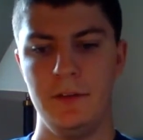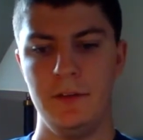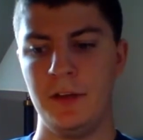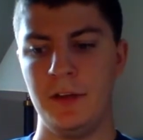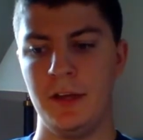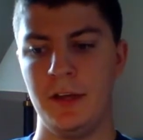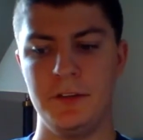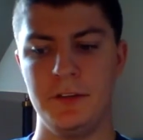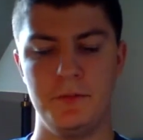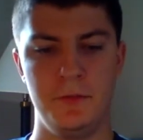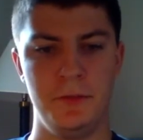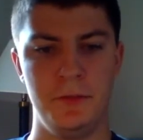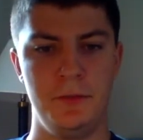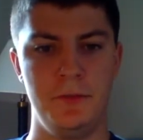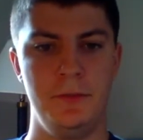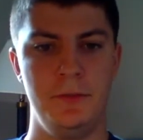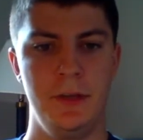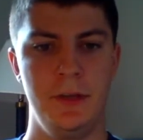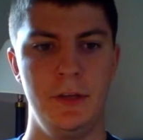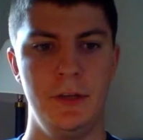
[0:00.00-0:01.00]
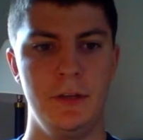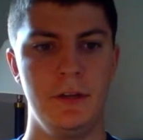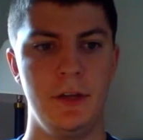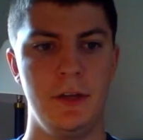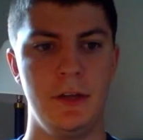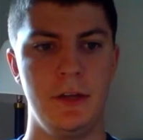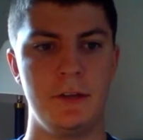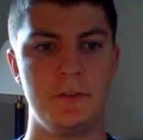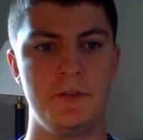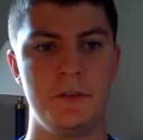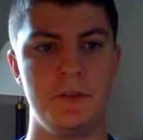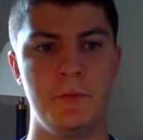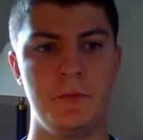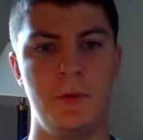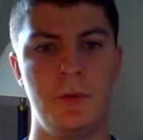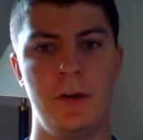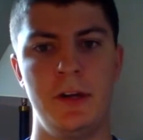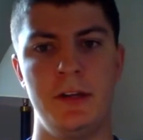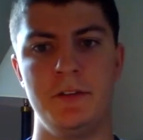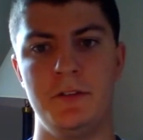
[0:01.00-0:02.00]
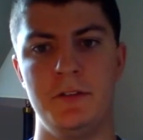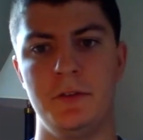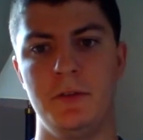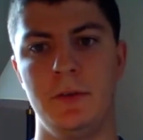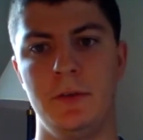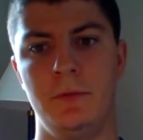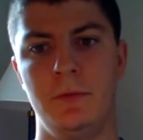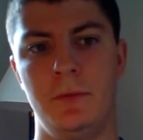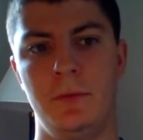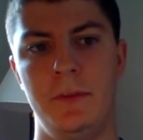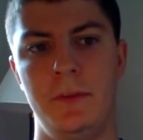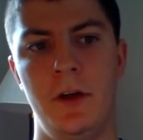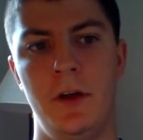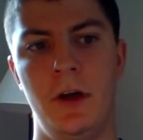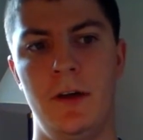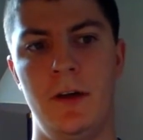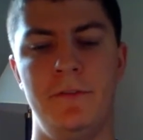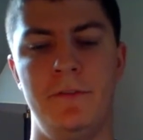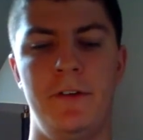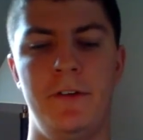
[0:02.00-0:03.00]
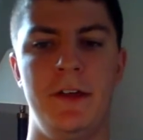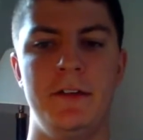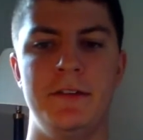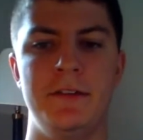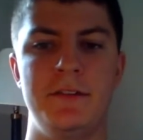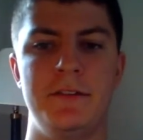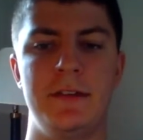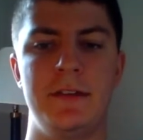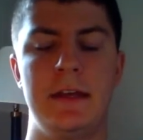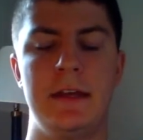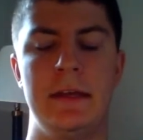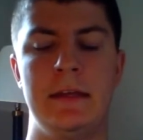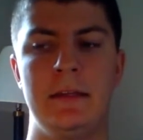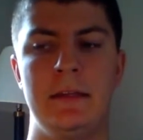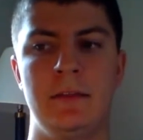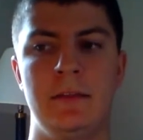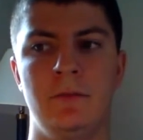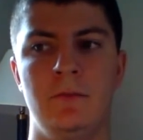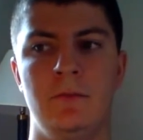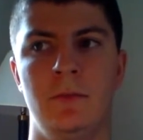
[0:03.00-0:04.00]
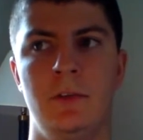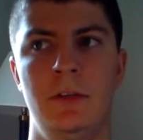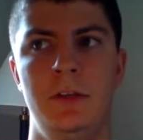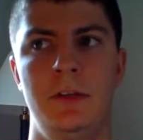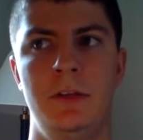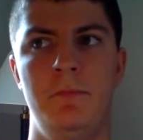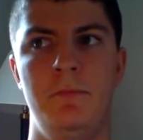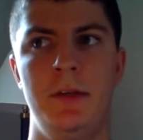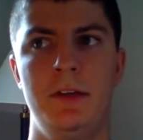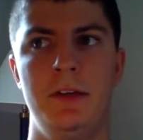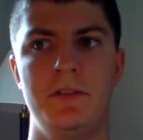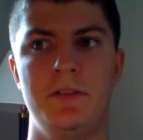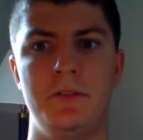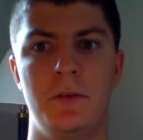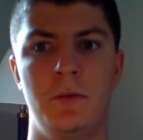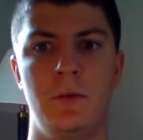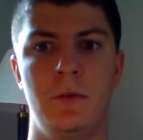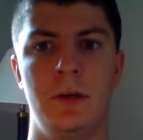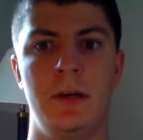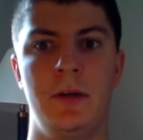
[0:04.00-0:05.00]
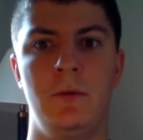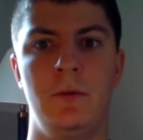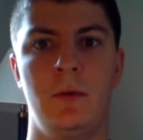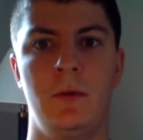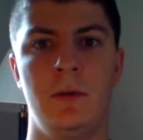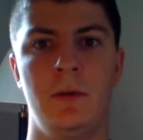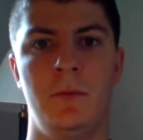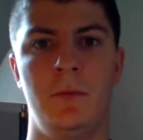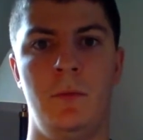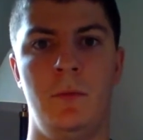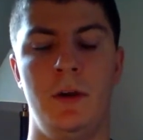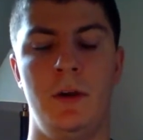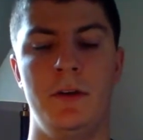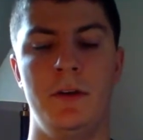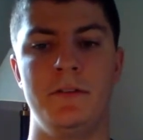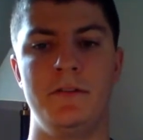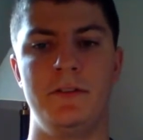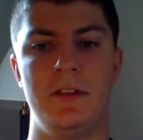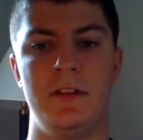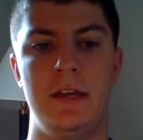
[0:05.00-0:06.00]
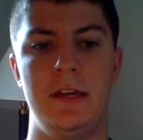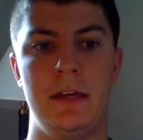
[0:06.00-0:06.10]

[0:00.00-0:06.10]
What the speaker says: yeah, I guess we'll jump right into it with the offense, and really the big story where it was